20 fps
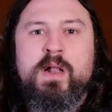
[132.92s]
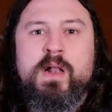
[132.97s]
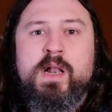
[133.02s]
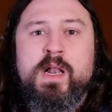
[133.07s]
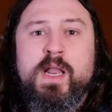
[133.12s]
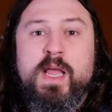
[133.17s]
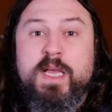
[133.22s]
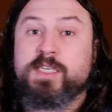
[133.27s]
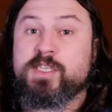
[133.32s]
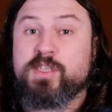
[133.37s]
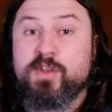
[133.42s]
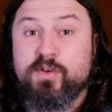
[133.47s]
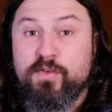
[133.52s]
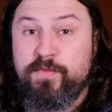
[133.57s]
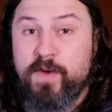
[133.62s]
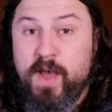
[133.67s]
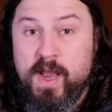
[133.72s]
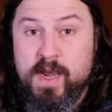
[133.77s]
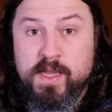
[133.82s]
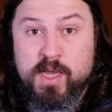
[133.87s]
It's still
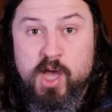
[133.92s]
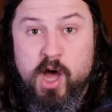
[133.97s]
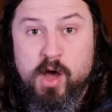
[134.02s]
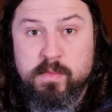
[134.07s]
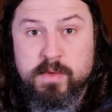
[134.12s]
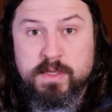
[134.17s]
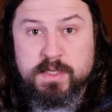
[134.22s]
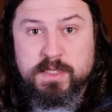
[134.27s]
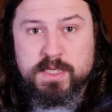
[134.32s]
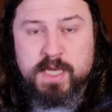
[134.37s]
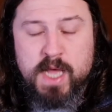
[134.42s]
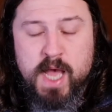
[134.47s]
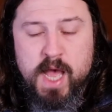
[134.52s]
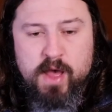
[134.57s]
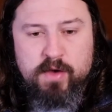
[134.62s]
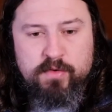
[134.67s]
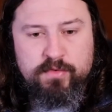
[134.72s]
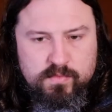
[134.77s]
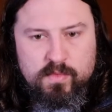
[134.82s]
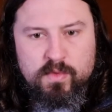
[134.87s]
fairly common to
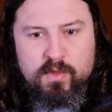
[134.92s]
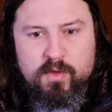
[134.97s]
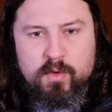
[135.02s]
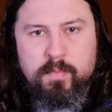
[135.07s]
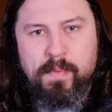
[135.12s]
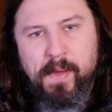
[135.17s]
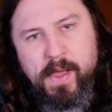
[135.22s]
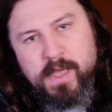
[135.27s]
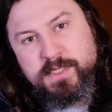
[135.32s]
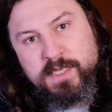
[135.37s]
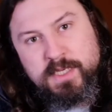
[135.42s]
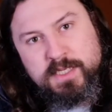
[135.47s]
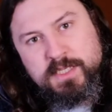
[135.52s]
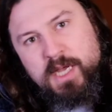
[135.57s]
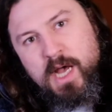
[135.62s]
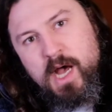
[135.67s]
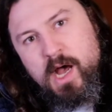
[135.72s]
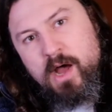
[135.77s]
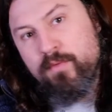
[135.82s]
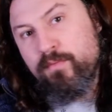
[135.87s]
have bass
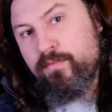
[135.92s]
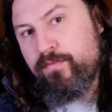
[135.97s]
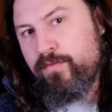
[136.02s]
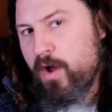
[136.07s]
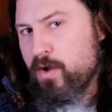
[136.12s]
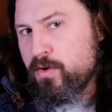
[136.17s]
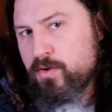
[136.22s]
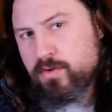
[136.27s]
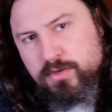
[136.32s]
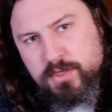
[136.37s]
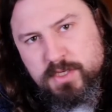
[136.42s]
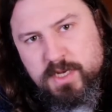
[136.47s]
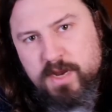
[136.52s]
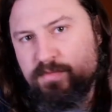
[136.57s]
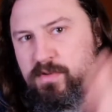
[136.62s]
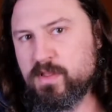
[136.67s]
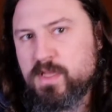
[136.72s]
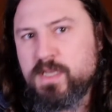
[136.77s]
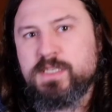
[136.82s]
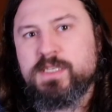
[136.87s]
guitar and vocals and
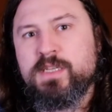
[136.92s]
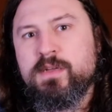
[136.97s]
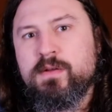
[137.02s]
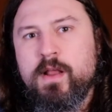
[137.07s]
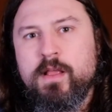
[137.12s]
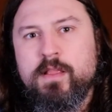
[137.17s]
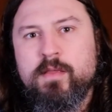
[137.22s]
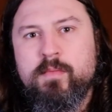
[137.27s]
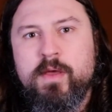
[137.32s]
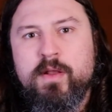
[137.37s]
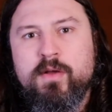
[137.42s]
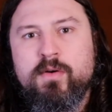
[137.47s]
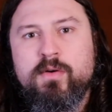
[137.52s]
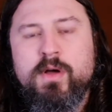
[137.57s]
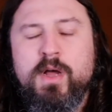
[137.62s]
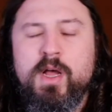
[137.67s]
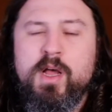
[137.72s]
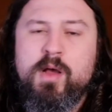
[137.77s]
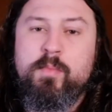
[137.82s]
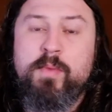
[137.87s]
everything still down the middle,
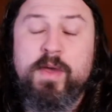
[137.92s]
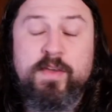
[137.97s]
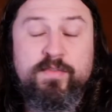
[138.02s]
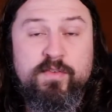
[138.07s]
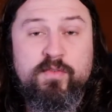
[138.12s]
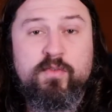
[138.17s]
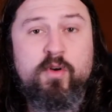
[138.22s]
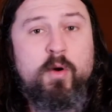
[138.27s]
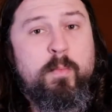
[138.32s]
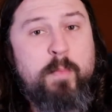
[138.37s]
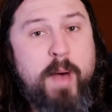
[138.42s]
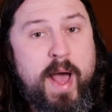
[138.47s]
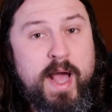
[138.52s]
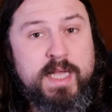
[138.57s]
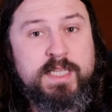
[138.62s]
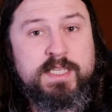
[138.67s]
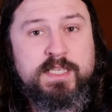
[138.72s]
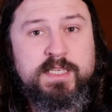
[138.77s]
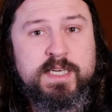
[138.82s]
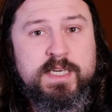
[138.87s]
but if you've got backing
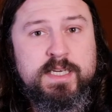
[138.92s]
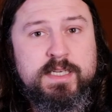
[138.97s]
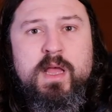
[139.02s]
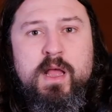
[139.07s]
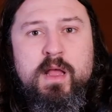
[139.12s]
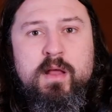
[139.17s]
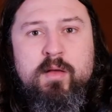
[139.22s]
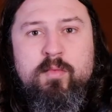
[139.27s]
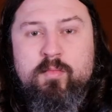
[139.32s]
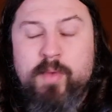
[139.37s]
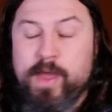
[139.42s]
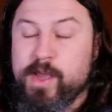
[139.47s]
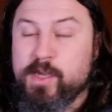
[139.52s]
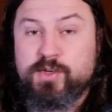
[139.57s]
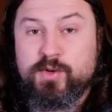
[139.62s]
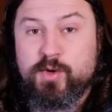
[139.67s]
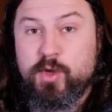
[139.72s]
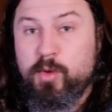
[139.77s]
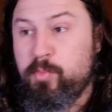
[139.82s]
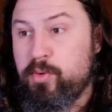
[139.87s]
singers, make sure
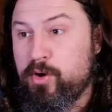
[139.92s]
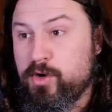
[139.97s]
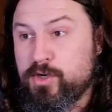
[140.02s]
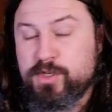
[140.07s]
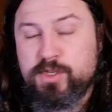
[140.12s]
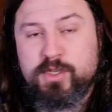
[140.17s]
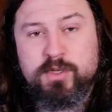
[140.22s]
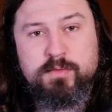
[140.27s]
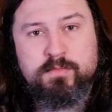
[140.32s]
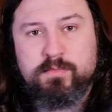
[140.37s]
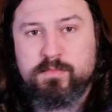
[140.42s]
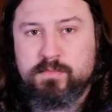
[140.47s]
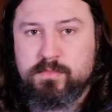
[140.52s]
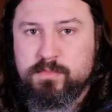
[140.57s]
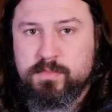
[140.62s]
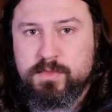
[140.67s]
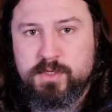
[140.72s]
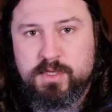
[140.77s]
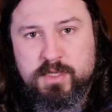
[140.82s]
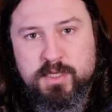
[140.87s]
you push them
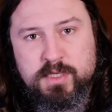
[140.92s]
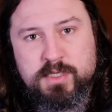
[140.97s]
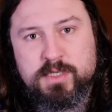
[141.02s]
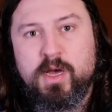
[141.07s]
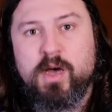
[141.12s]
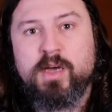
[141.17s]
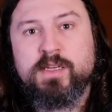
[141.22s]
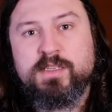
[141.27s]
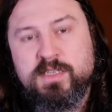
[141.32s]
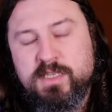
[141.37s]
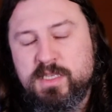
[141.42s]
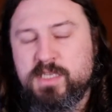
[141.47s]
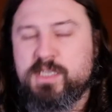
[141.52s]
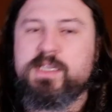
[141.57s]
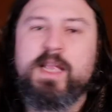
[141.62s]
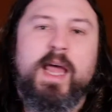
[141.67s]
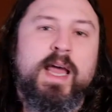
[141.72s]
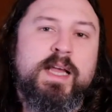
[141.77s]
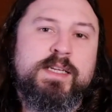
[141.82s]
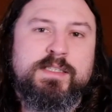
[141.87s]
to the sides of the
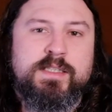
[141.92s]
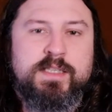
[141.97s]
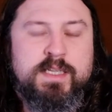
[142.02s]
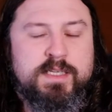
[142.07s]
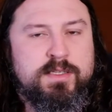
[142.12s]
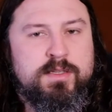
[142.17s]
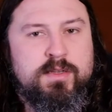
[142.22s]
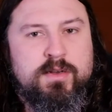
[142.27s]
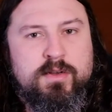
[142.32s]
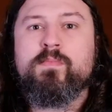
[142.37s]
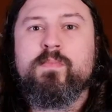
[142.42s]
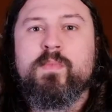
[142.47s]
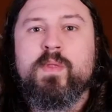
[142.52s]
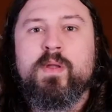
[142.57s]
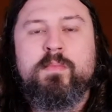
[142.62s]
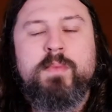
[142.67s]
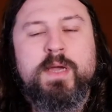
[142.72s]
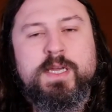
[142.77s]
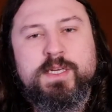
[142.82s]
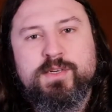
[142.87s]
stage that they're stood on.
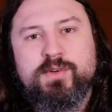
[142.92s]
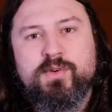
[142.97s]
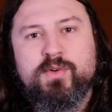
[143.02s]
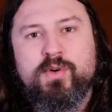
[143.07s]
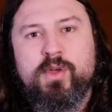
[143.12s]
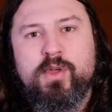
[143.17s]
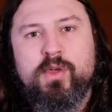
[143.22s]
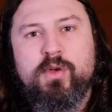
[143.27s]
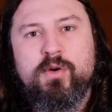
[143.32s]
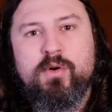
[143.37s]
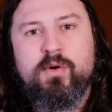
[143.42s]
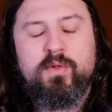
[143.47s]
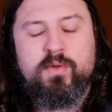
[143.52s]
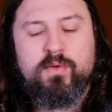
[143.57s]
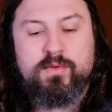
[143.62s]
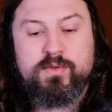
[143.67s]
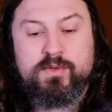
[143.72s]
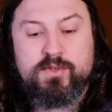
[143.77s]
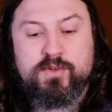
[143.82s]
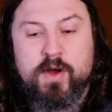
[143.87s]
Make sure you're
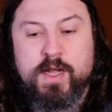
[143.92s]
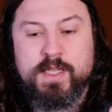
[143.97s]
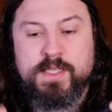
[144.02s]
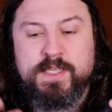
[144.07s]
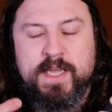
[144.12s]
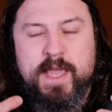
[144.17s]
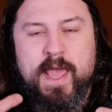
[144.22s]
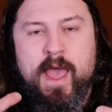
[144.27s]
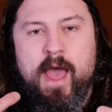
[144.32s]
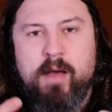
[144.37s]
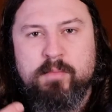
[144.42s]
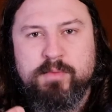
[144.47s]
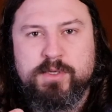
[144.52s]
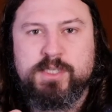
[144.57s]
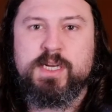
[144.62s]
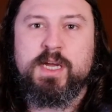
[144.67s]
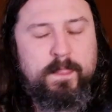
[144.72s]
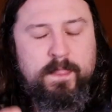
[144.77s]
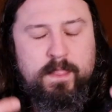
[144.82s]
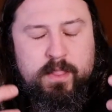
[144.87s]
trying to
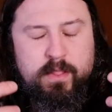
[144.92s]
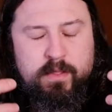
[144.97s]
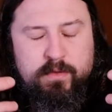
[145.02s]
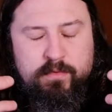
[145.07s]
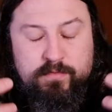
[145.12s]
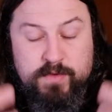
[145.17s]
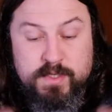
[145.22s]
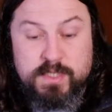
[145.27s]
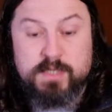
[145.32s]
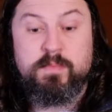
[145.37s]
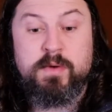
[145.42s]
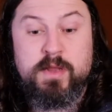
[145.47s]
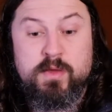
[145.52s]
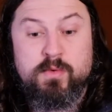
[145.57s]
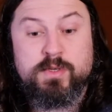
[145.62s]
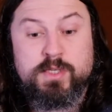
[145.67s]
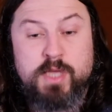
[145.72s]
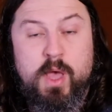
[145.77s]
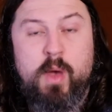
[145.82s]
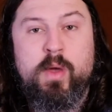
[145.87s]
capture visibly what's
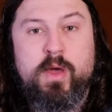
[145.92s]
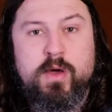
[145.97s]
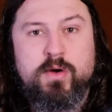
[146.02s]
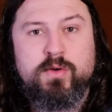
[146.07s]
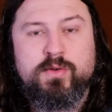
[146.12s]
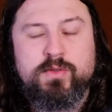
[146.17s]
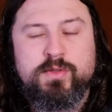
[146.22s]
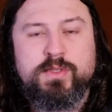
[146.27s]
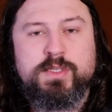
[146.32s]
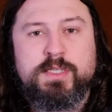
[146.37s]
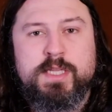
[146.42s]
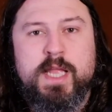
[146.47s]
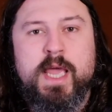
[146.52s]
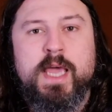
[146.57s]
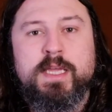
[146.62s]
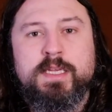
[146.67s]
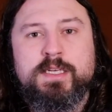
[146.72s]
going on the stage.